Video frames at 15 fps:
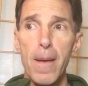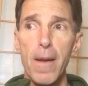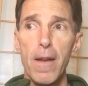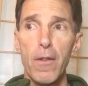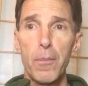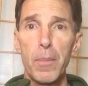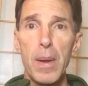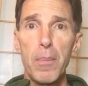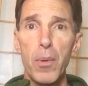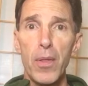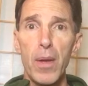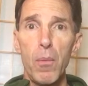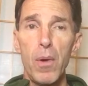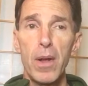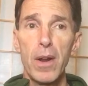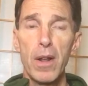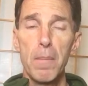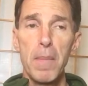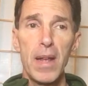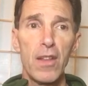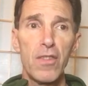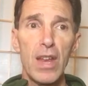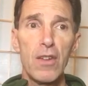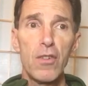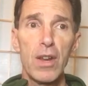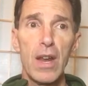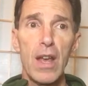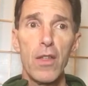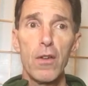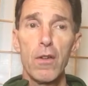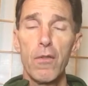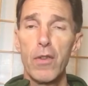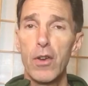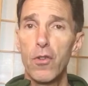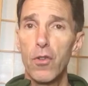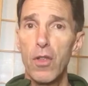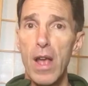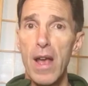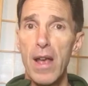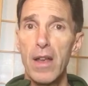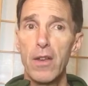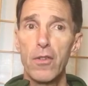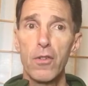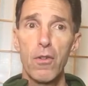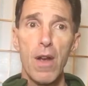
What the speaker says: of people that want to meditate together, visualize,